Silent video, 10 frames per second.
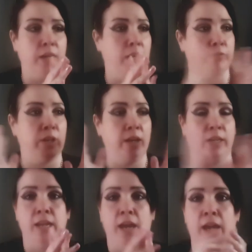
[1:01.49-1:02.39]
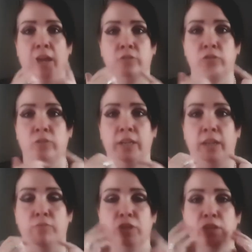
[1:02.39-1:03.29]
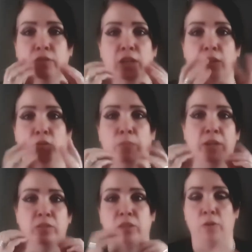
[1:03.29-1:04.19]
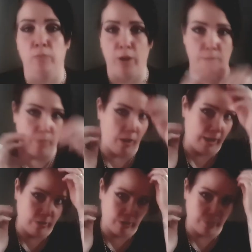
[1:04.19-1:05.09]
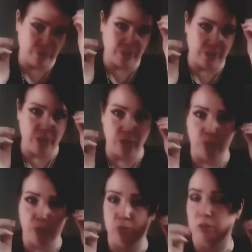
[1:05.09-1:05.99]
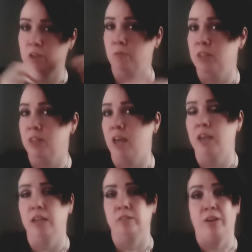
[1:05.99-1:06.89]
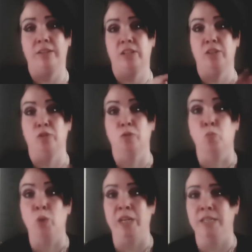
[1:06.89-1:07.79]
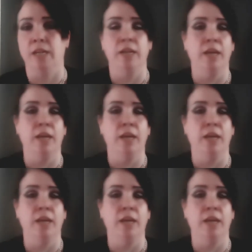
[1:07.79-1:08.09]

I've taken it out, try and get rid of it a little bit. So I look presentable to go in there as I intend to win.